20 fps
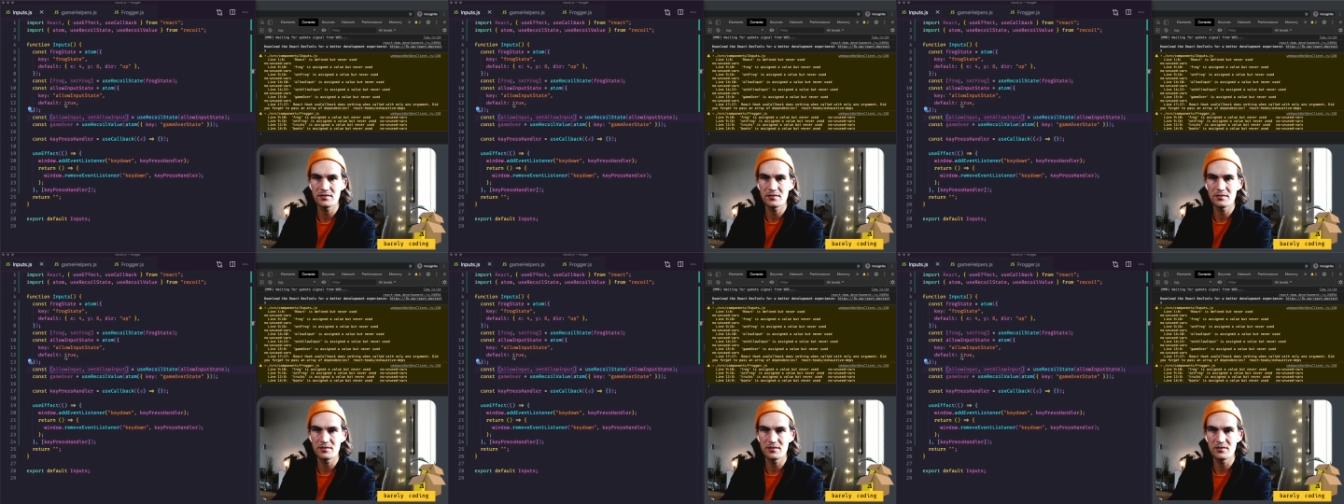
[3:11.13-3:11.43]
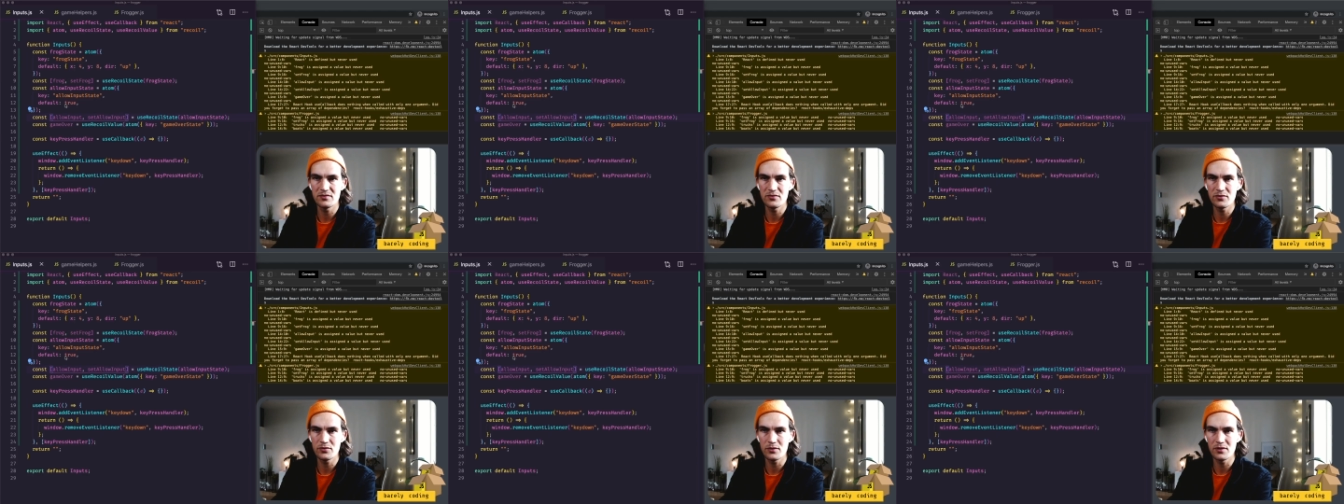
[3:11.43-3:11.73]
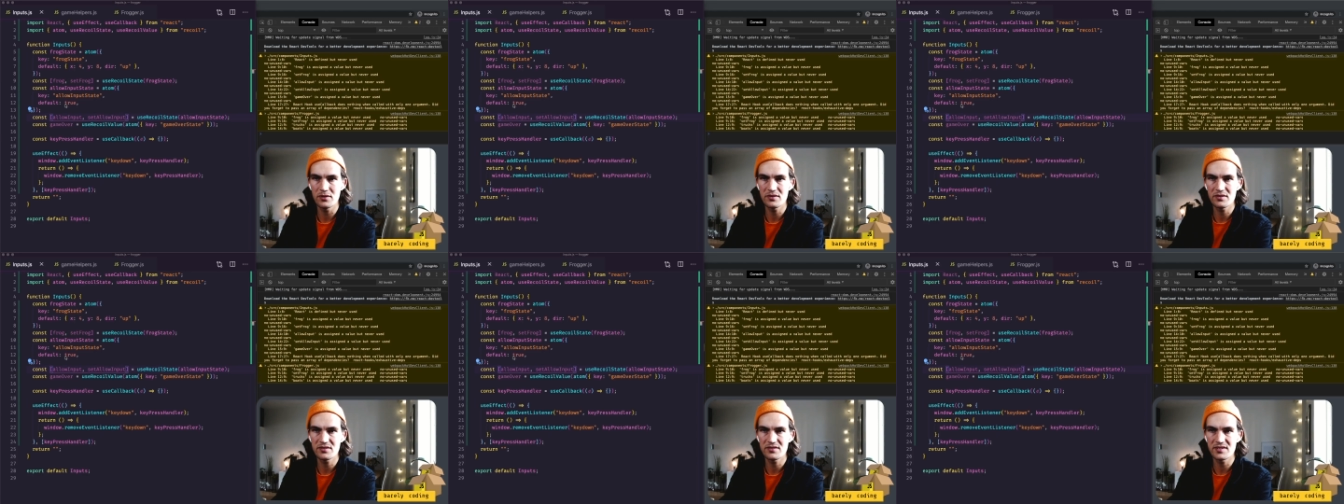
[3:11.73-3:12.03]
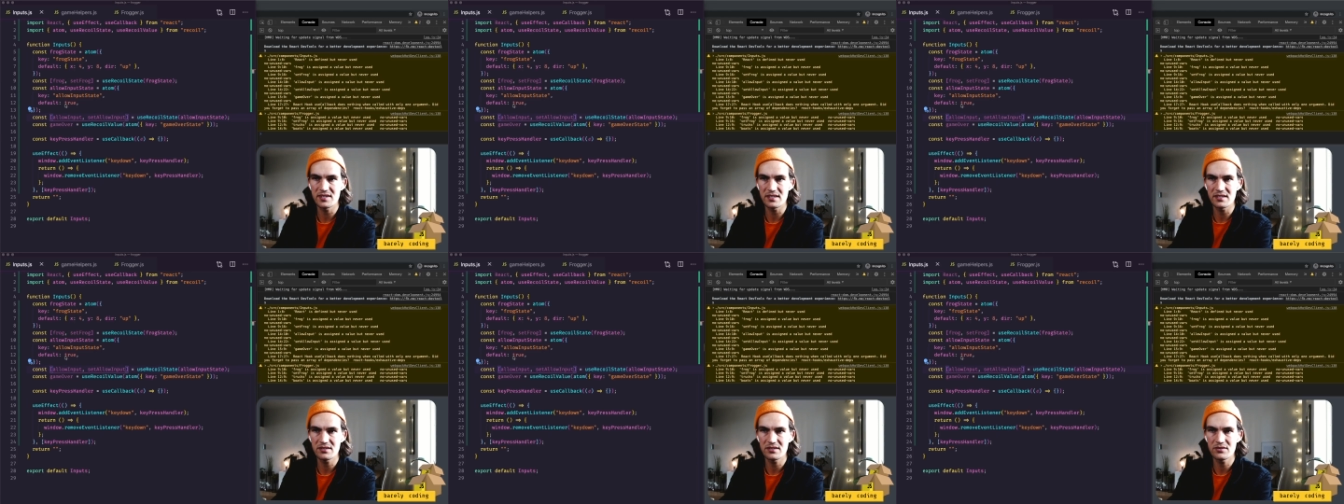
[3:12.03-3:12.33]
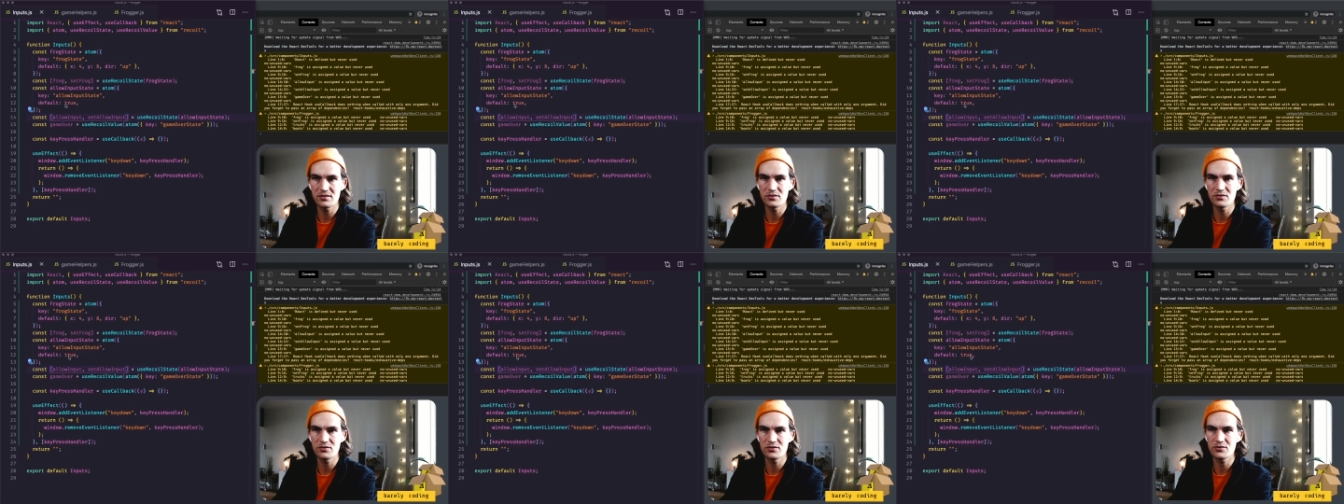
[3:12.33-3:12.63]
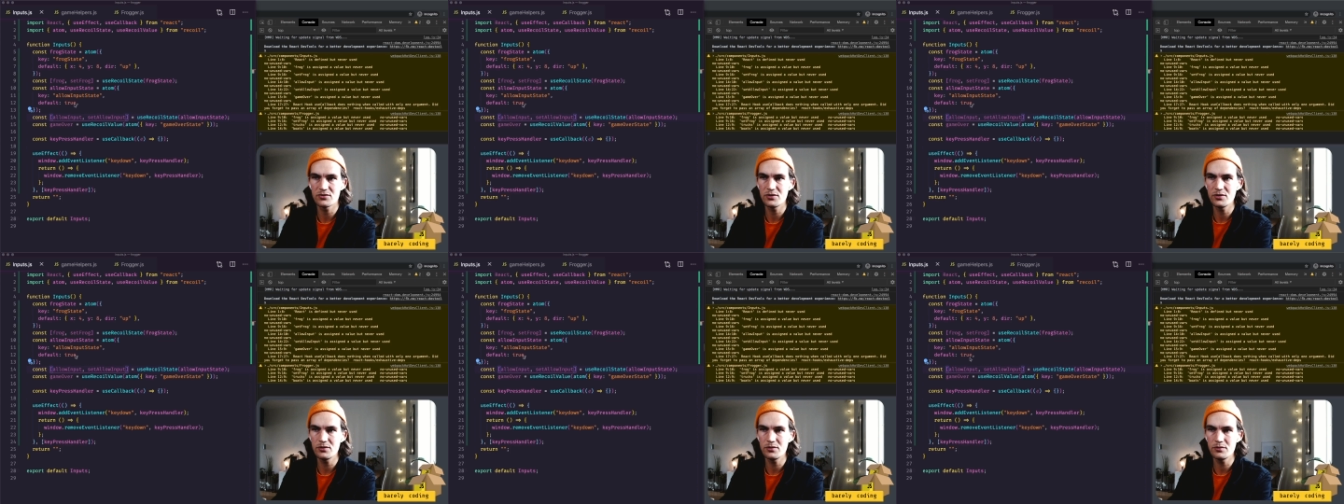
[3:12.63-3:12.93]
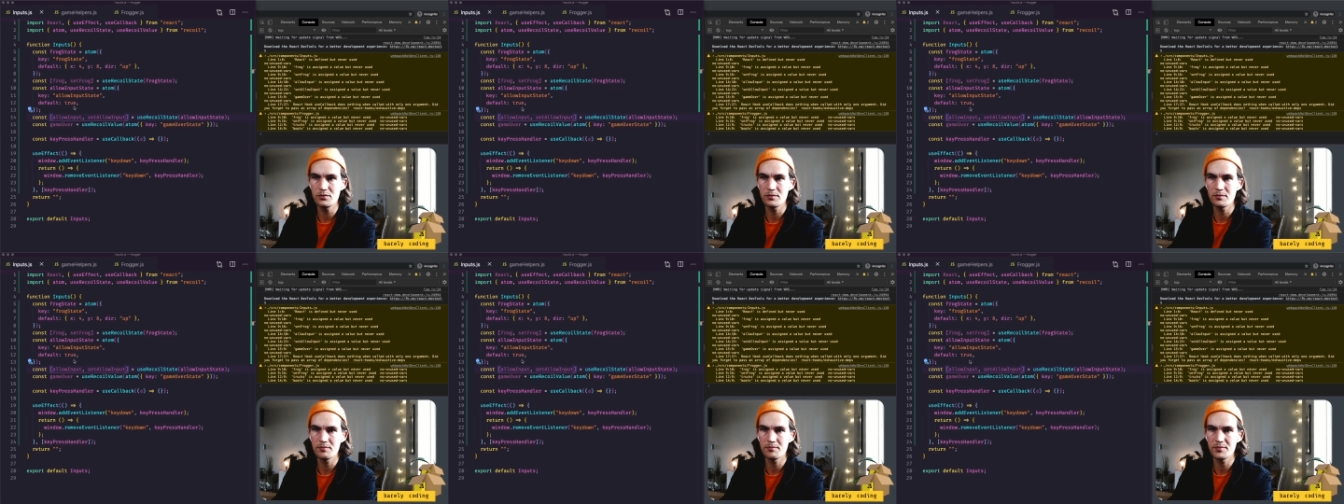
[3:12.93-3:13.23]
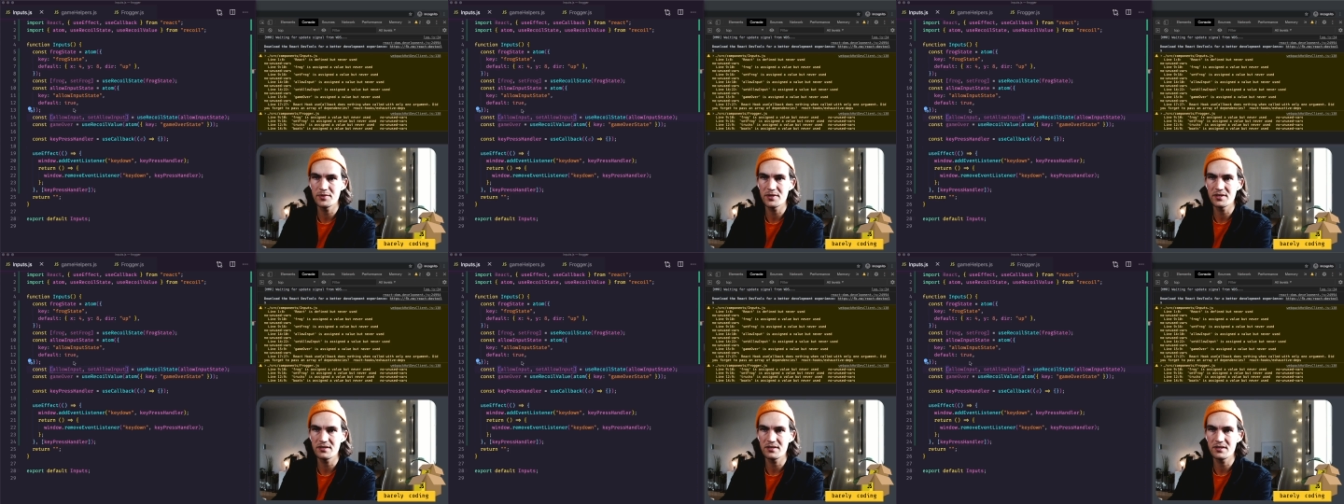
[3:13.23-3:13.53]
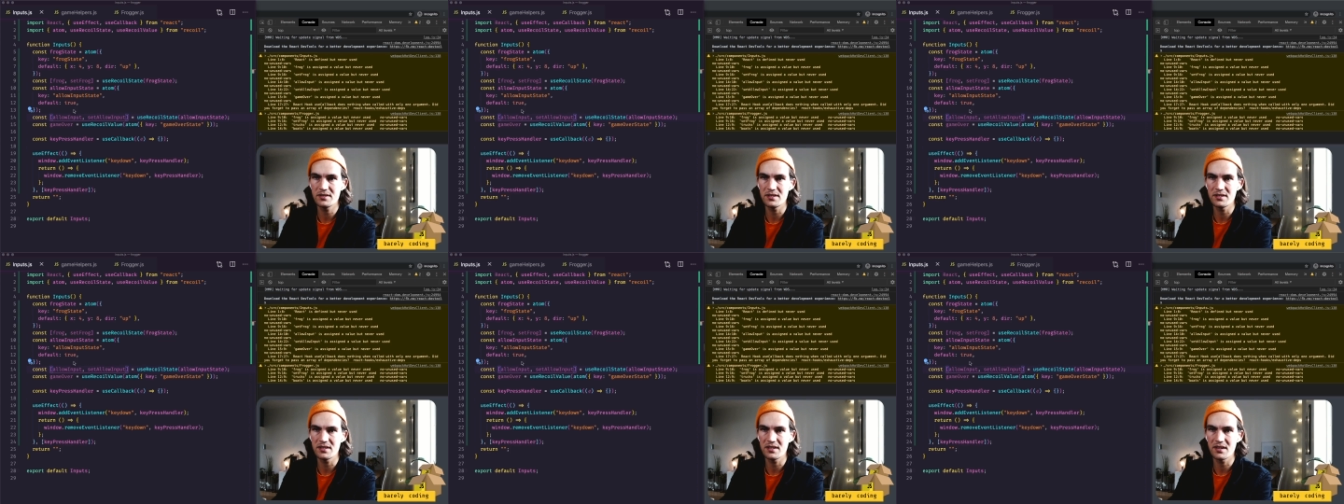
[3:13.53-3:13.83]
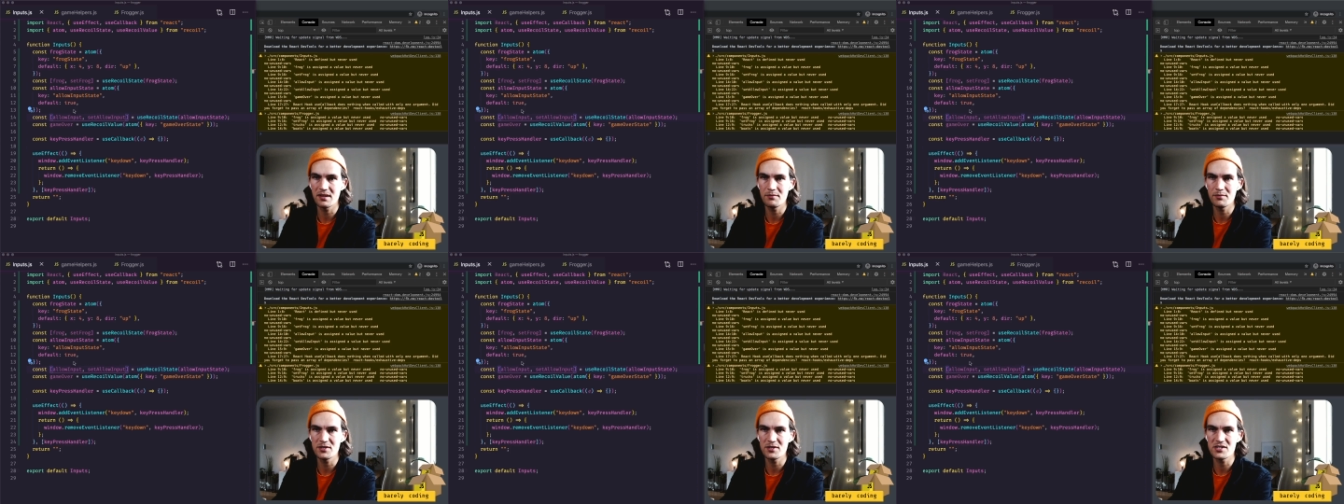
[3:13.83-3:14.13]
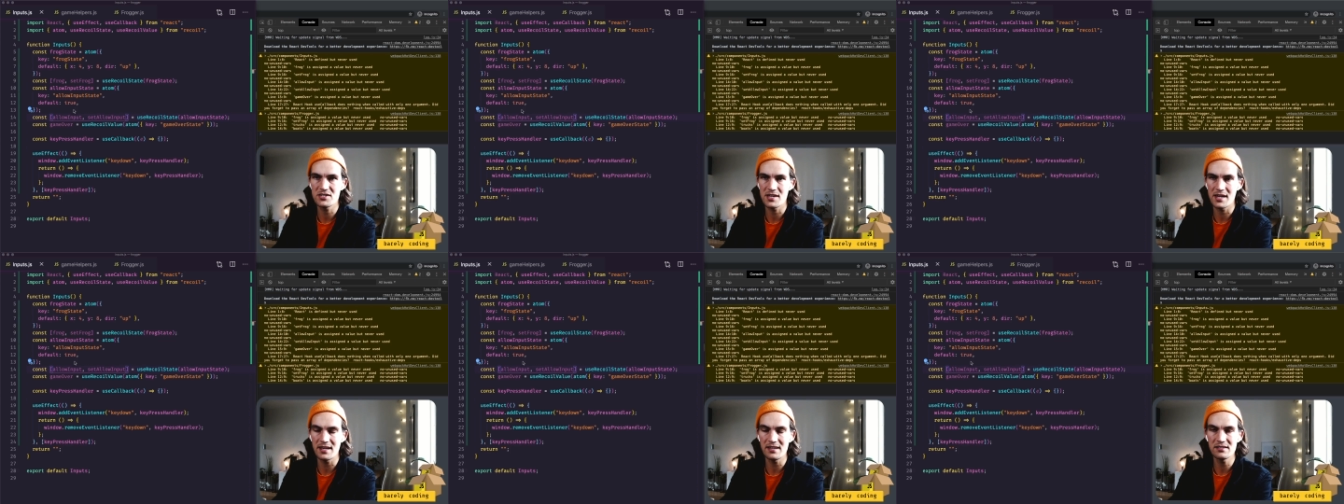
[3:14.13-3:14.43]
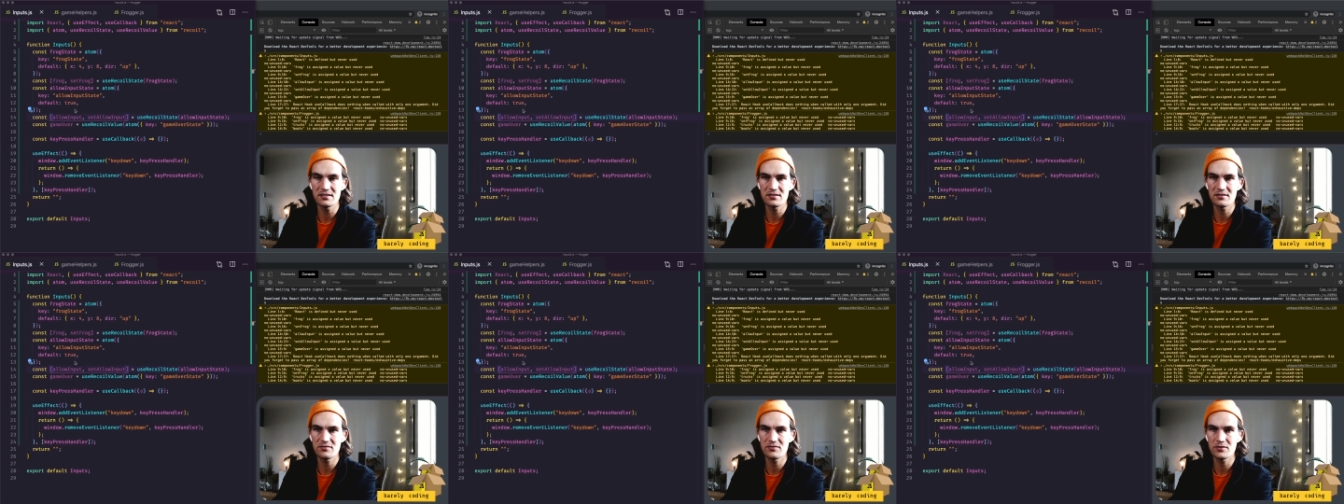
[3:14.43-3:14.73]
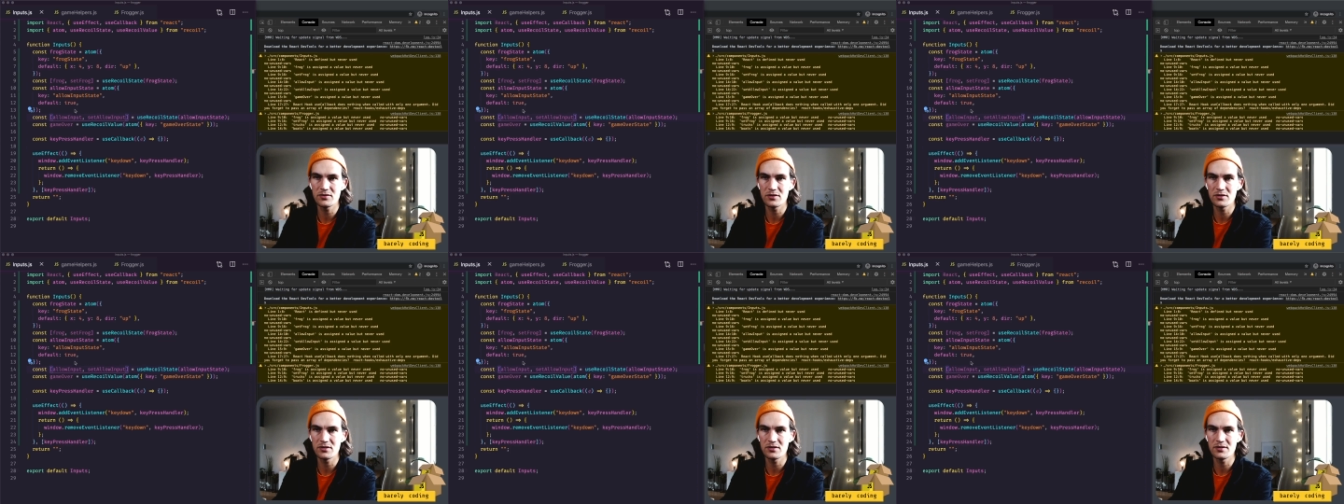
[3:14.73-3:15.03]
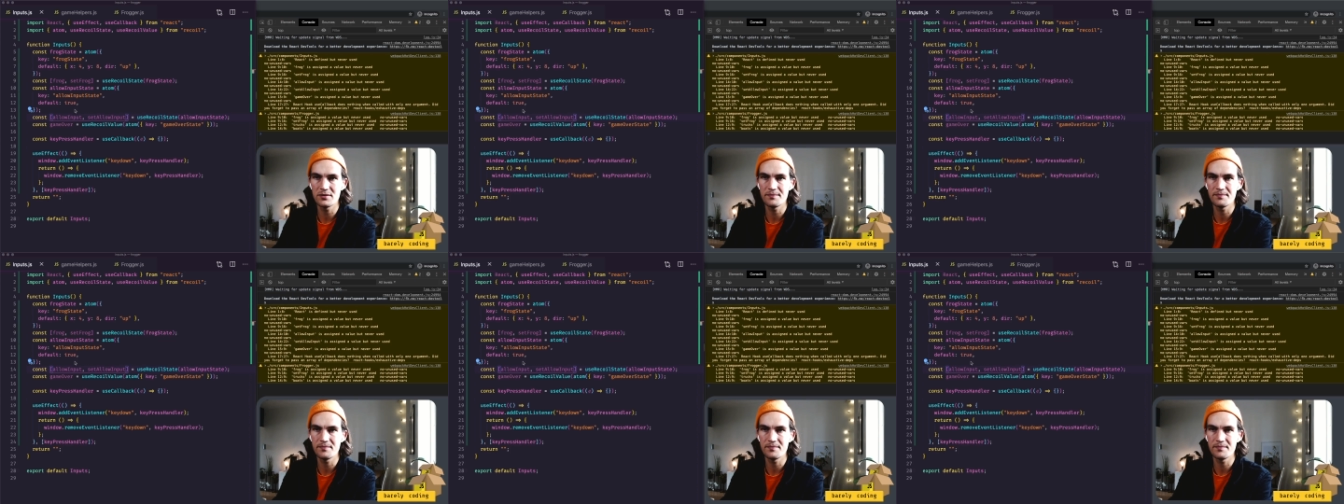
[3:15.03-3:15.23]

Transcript: default set to true, but it can be changed for